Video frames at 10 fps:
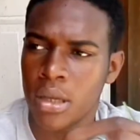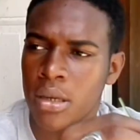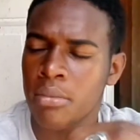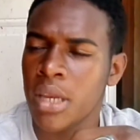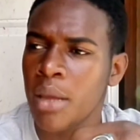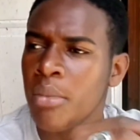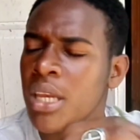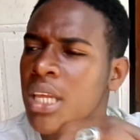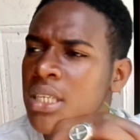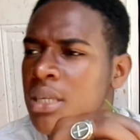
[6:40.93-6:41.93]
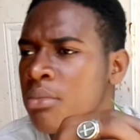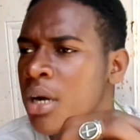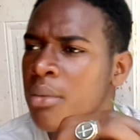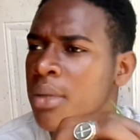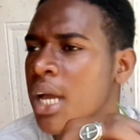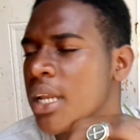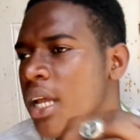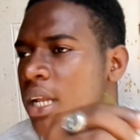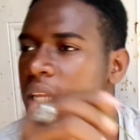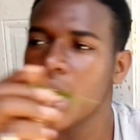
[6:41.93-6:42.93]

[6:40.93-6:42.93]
Don't ask me foolish. Mommy and daddy